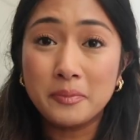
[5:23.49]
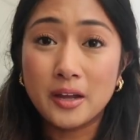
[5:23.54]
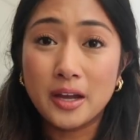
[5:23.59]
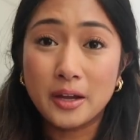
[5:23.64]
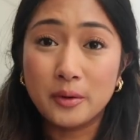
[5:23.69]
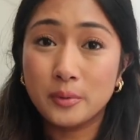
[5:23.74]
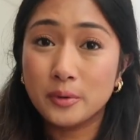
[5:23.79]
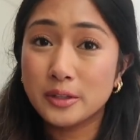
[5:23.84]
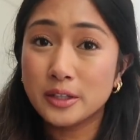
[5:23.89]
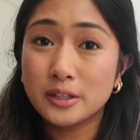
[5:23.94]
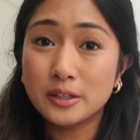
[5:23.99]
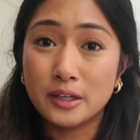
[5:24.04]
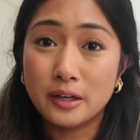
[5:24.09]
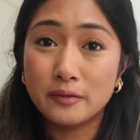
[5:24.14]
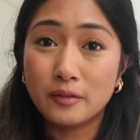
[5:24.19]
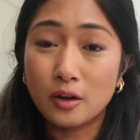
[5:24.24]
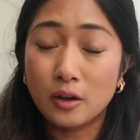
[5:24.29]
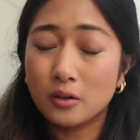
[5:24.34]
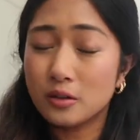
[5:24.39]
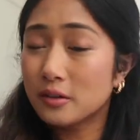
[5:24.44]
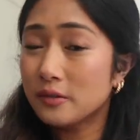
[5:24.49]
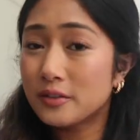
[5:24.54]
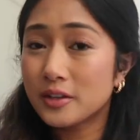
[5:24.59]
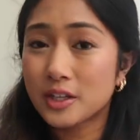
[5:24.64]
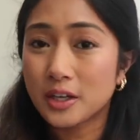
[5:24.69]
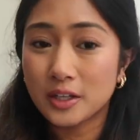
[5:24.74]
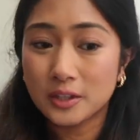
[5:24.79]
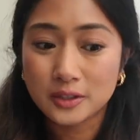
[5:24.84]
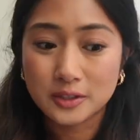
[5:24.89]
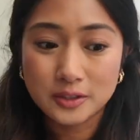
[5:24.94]
I really love all of the
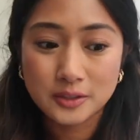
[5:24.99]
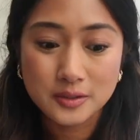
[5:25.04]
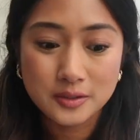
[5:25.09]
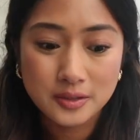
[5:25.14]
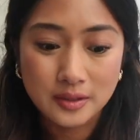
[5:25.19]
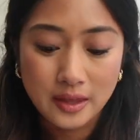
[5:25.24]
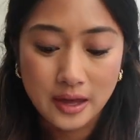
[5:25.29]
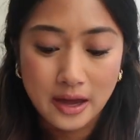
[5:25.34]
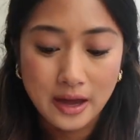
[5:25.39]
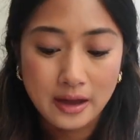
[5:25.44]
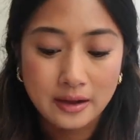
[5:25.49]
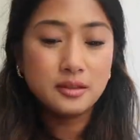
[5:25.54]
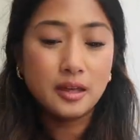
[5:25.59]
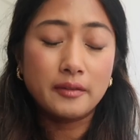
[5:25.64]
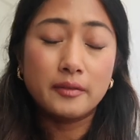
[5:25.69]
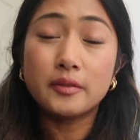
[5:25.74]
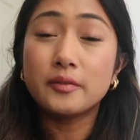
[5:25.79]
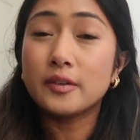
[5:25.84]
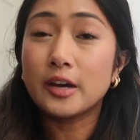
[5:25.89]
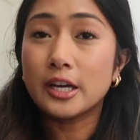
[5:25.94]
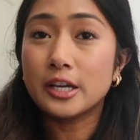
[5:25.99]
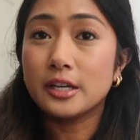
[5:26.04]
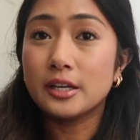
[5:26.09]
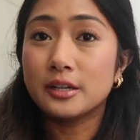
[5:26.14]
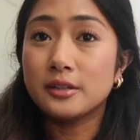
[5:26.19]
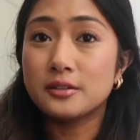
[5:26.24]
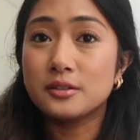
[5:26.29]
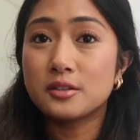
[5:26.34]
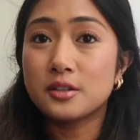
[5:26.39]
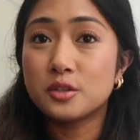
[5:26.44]
colors that, that
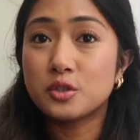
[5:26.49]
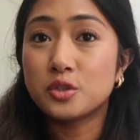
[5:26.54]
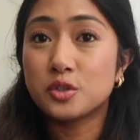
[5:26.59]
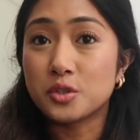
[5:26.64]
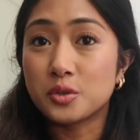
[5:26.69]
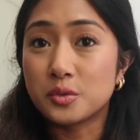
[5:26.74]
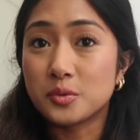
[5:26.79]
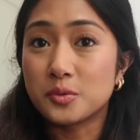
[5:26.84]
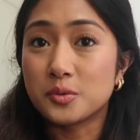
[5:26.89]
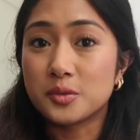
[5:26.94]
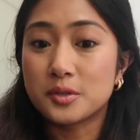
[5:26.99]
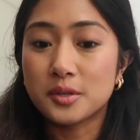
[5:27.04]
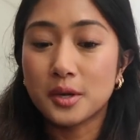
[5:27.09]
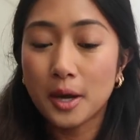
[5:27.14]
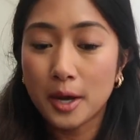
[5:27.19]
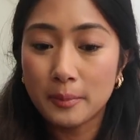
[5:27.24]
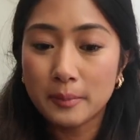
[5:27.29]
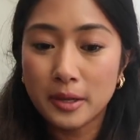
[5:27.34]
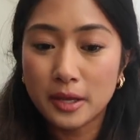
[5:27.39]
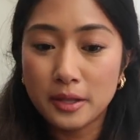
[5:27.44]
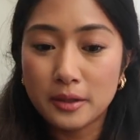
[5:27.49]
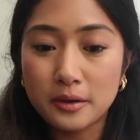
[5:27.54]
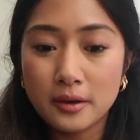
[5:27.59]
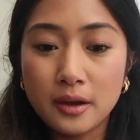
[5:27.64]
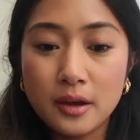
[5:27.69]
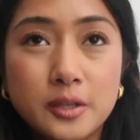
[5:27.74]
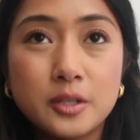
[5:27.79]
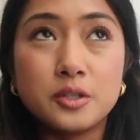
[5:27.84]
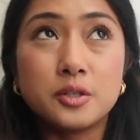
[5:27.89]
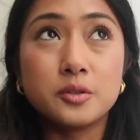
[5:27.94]
Avaya's shoes come in.
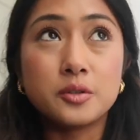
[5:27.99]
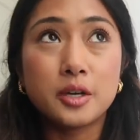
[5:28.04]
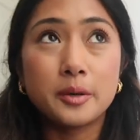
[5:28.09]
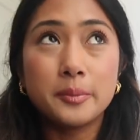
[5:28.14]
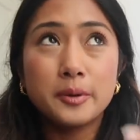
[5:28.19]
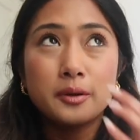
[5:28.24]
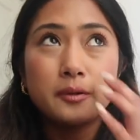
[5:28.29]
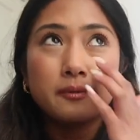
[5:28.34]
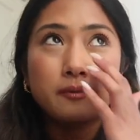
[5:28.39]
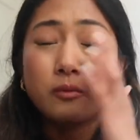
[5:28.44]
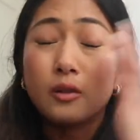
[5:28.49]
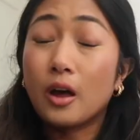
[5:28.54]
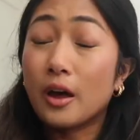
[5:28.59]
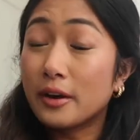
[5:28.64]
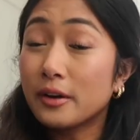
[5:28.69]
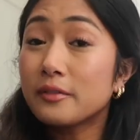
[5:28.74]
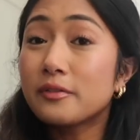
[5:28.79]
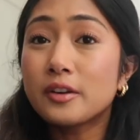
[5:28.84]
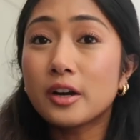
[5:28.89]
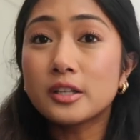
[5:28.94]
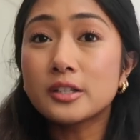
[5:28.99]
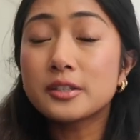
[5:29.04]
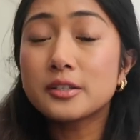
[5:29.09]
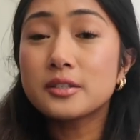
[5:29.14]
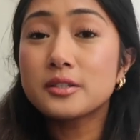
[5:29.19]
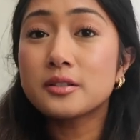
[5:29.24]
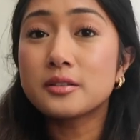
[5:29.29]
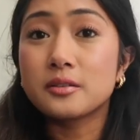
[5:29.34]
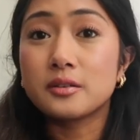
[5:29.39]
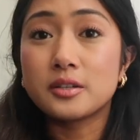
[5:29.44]
They do come in a lot of
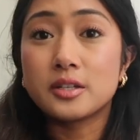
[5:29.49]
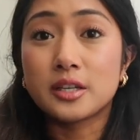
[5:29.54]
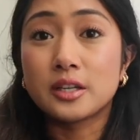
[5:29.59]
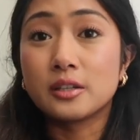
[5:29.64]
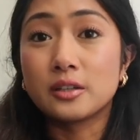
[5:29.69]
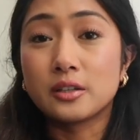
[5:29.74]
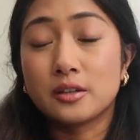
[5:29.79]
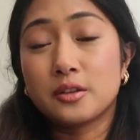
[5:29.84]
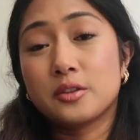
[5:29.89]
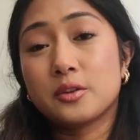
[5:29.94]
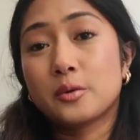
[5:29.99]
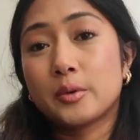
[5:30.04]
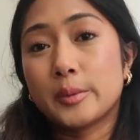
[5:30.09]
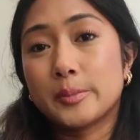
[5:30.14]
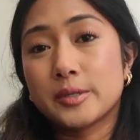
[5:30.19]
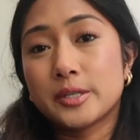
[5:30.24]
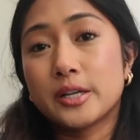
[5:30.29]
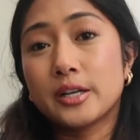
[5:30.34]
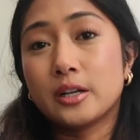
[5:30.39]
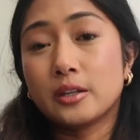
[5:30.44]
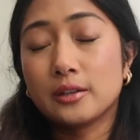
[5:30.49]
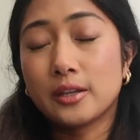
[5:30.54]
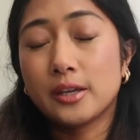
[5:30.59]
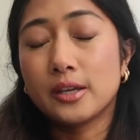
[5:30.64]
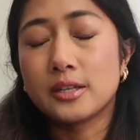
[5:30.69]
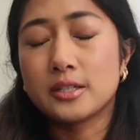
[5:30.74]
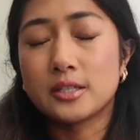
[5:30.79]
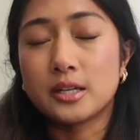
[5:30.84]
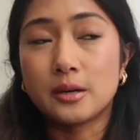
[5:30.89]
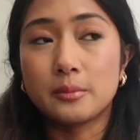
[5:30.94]
colors. You could take a look at their website, I'll link
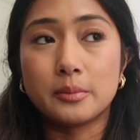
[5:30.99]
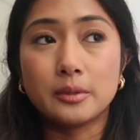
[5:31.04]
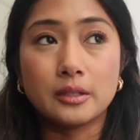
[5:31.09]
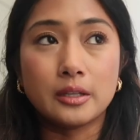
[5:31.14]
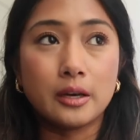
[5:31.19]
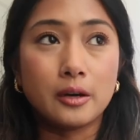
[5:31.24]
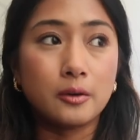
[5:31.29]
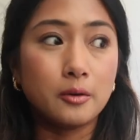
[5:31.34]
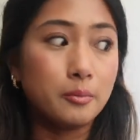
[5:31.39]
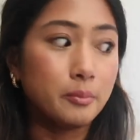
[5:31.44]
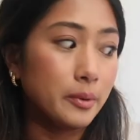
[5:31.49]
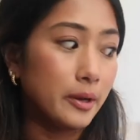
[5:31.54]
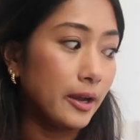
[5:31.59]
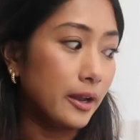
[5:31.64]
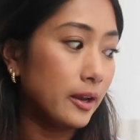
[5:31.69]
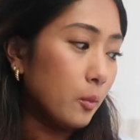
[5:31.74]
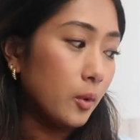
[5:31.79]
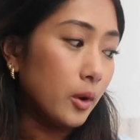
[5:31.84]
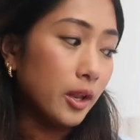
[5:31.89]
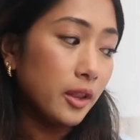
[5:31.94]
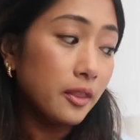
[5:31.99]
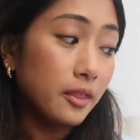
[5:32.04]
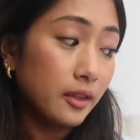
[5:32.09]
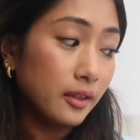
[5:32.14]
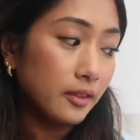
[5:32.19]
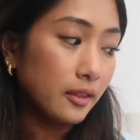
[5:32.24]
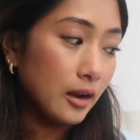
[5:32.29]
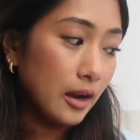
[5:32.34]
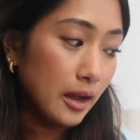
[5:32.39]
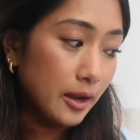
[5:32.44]
it down below. But one
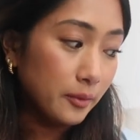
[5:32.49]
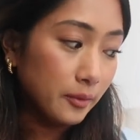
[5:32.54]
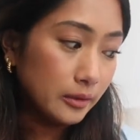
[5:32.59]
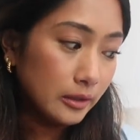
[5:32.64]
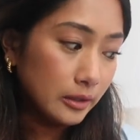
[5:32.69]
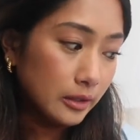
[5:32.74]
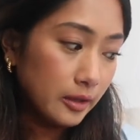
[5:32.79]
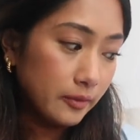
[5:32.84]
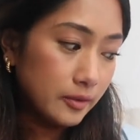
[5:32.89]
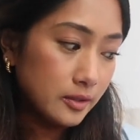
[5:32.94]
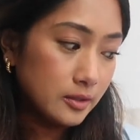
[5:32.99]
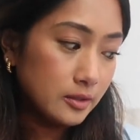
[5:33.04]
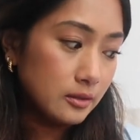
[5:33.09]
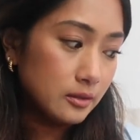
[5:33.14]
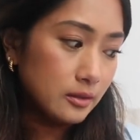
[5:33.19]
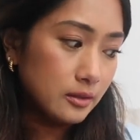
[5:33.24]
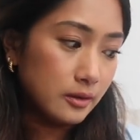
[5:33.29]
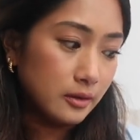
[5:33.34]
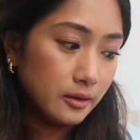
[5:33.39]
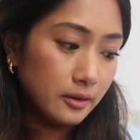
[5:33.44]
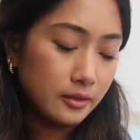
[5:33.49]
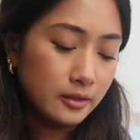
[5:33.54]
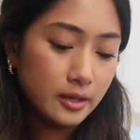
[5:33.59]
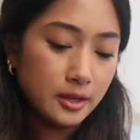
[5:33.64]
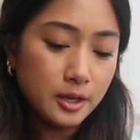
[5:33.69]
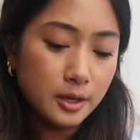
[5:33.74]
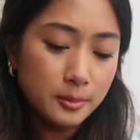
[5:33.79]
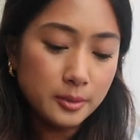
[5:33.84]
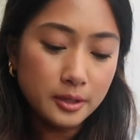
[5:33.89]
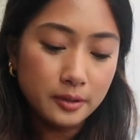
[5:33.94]
thing that I really love is they
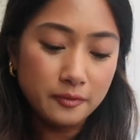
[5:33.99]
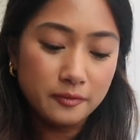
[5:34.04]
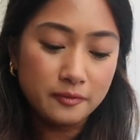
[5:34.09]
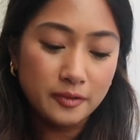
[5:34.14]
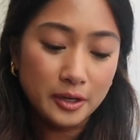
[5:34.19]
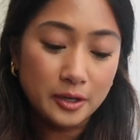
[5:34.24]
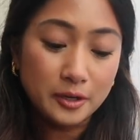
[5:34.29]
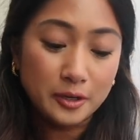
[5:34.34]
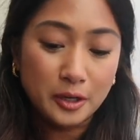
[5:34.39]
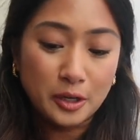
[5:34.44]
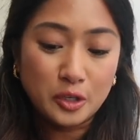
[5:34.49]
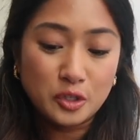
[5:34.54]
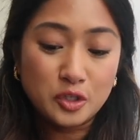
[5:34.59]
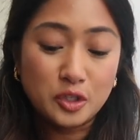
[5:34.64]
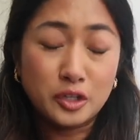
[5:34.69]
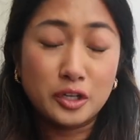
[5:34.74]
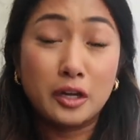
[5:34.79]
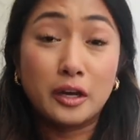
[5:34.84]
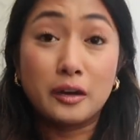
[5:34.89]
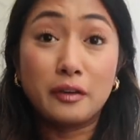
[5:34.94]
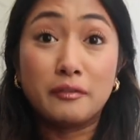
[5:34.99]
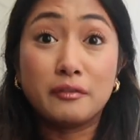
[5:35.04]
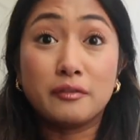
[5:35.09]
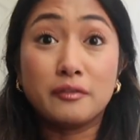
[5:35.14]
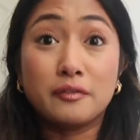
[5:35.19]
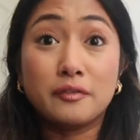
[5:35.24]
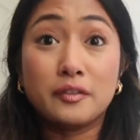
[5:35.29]
come in a variation of